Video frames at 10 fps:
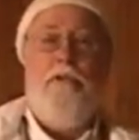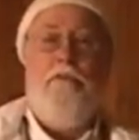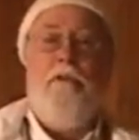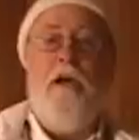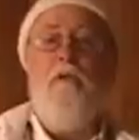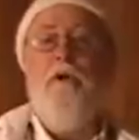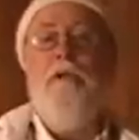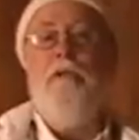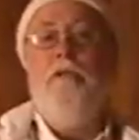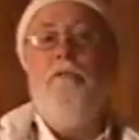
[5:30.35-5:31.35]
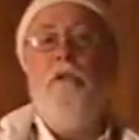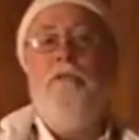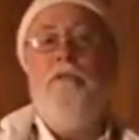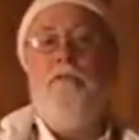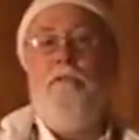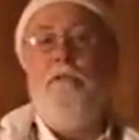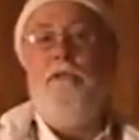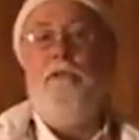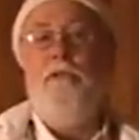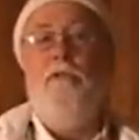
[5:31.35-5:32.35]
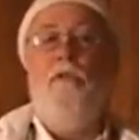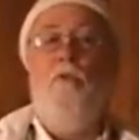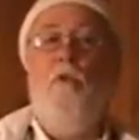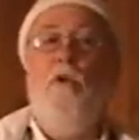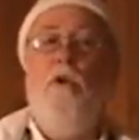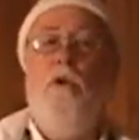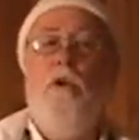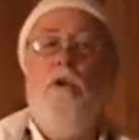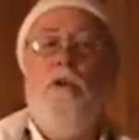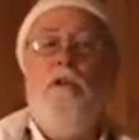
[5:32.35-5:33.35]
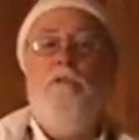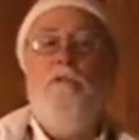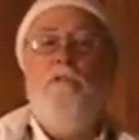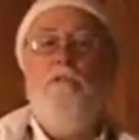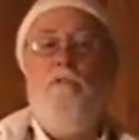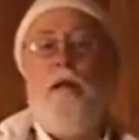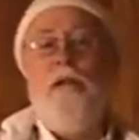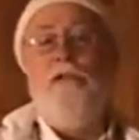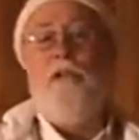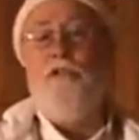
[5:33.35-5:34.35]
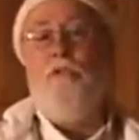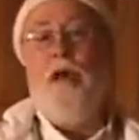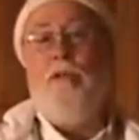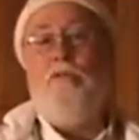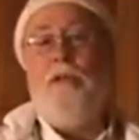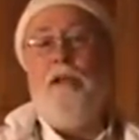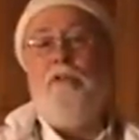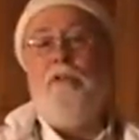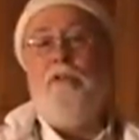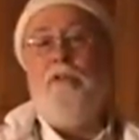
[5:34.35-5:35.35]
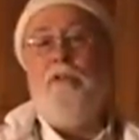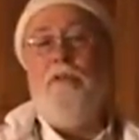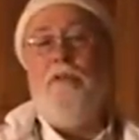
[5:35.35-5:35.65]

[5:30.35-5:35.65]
If I want liberation from the material world for my sense gratification,